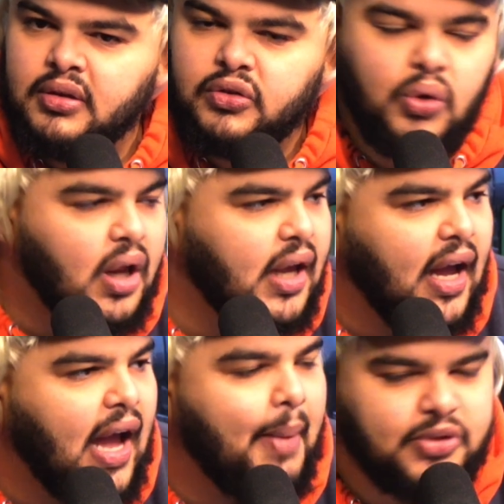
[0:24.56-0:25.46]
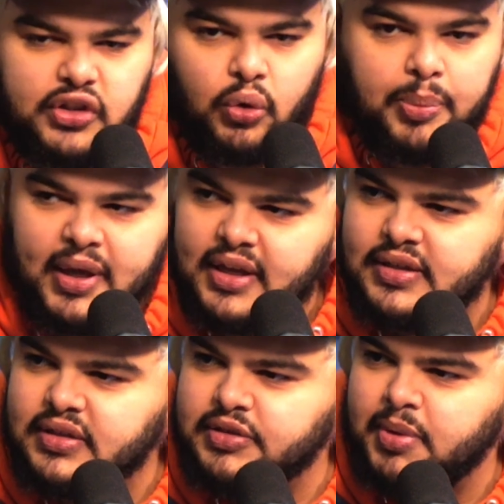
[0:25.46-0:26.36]
Do you know what a compensatory pick
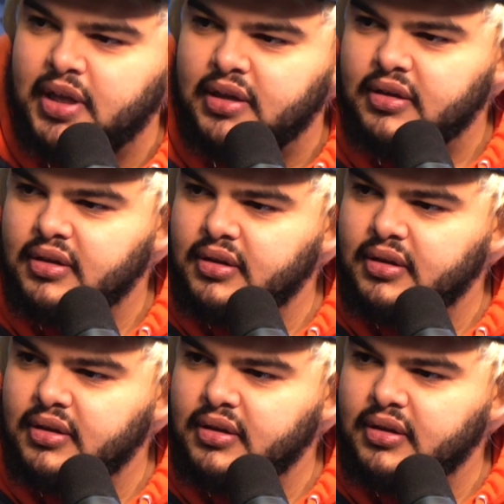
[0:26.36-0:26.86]
is, Smitty?